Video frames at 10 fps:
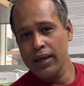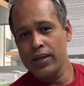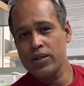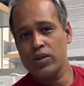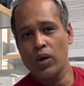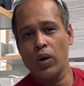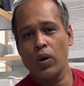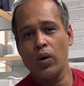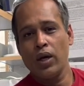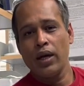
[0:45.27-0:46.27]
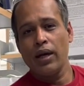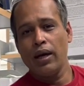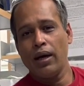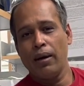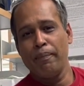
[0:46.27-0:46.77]
So
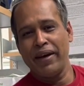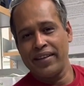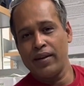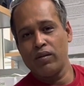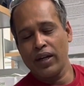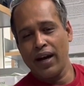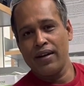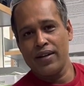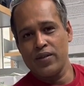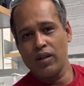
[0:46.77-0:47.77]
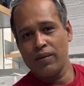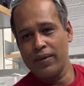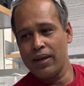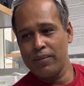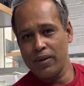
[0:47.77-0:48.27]
methanol can dissolve
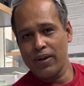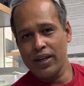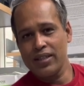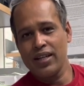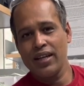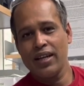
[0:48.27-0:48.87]
their product,